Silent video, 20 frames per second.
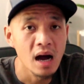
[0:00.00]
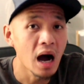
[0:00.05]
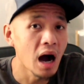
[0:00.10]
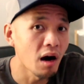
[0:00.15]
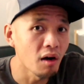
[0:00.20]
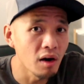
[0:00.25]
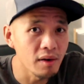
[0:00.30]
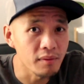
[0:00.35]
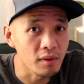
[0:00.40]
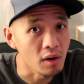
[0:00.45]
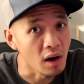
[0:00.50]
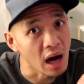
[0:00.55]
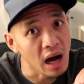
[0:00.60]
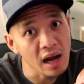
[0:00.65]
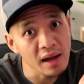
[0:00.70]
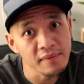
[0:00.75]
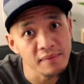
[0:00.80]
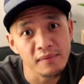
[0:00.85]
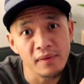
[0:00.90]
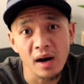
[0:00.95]
However,
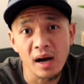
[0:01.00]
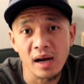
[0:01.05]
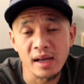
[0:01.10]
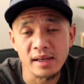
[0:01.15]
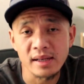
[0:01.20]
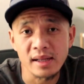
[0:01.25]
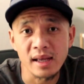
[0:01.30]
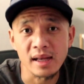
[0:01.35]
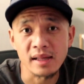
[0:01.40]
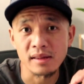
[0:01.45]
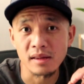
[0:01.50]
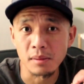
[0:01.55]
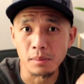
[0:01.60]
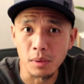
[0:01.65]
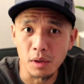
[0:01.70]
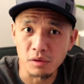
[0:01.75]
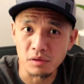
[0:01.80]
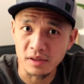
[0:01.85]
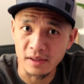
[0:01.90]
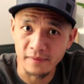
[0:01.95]
I find that the
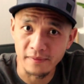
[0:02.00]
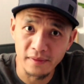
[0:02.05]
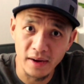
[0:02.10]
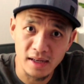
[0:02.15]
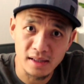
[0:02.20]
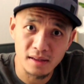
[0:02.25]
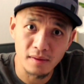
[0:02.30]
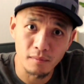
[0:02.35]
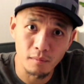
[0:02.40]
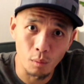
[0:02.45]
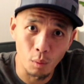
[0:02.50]
most effective